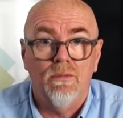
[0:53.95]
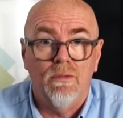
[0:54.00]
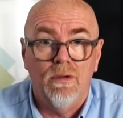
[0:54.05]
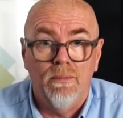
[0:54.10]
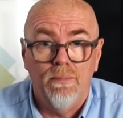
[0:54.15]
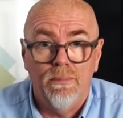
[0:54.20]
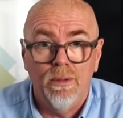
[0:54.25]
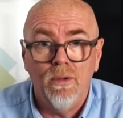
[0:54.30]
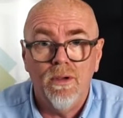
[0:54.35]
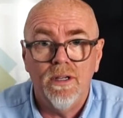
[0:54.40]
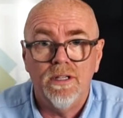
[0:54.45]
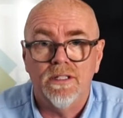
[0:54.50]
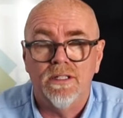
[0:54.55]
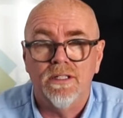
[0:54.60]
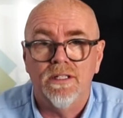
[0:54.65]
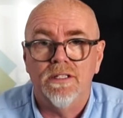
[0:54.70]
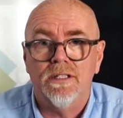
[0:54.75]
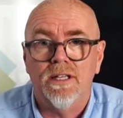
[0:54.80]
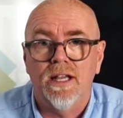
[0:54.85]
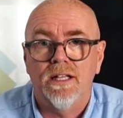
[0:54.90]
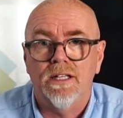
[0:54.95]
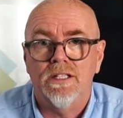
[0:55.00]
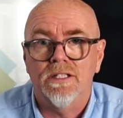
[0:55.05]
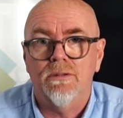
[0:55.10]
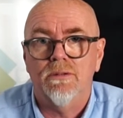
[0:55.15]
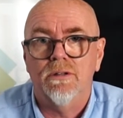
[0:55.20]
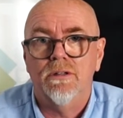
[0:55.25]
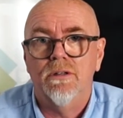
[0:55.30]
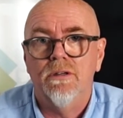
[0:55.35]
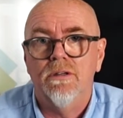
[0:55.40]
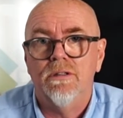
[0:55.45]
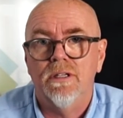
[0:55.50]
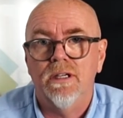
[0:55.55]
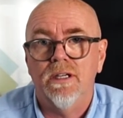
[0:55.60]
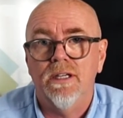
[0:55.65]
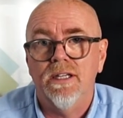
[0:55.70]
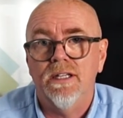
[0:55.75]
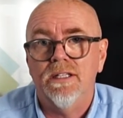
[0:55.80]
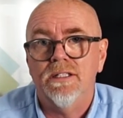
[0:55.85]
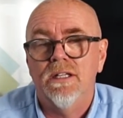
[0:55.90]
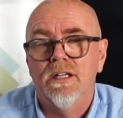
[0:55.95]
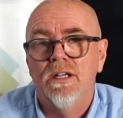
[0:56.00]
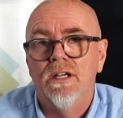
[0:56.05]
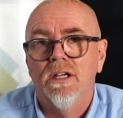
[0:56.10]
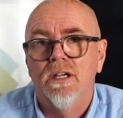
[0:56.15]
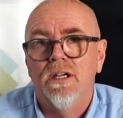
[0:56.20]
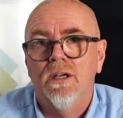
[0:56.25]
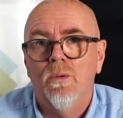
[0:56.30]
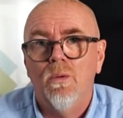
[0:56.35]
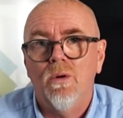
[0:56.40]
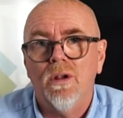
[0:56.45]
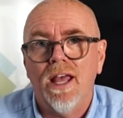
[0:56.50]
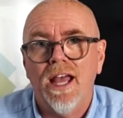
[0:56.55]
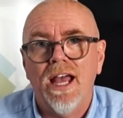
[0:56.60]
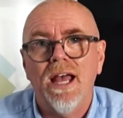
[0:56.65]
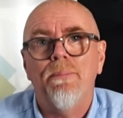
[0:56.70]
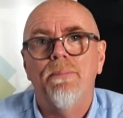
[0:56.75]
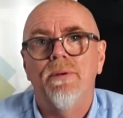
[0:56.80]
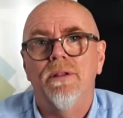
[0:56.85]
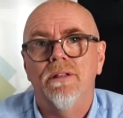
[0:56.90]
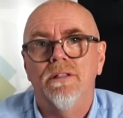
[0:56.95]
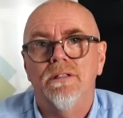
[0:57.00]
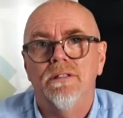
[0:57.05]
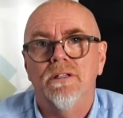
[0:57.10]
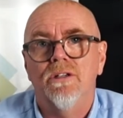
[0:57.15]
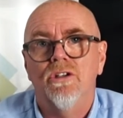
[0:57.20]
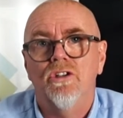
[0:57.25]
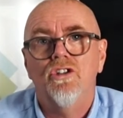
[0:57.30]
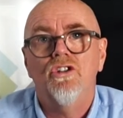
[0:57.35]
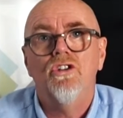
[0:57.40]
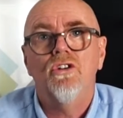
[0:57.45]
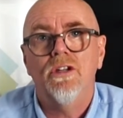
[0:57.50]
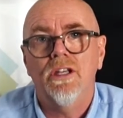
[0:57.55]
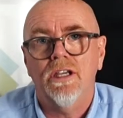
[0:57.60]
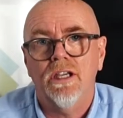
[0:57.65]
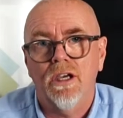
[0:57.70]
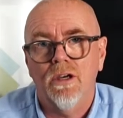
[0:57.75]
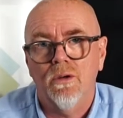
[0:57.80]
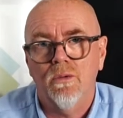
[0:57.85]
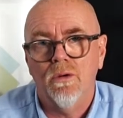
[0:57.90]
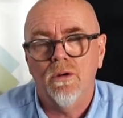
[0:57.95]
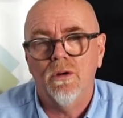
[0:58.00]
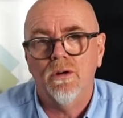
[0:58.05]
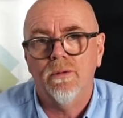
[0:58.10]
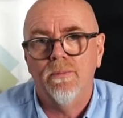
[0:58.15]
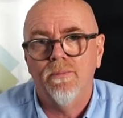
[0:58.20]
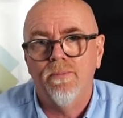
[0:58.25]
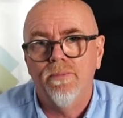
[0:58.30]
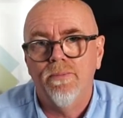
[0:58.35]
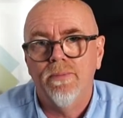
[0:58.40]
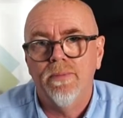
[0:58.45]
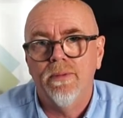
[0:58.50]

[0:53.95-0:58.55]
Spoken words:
employers understand as a recruiter, is what happens should it go wrong.